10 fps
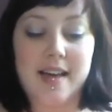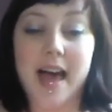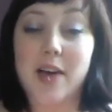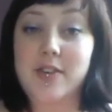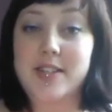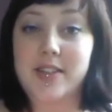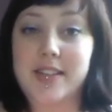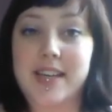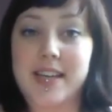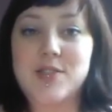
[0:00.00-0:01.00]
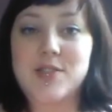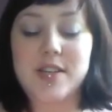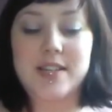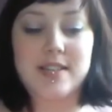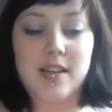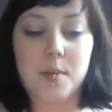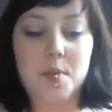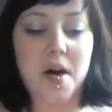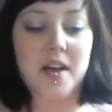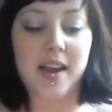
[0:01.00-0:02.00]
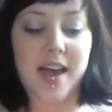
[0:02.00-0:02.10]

Henry Tilney has just come upon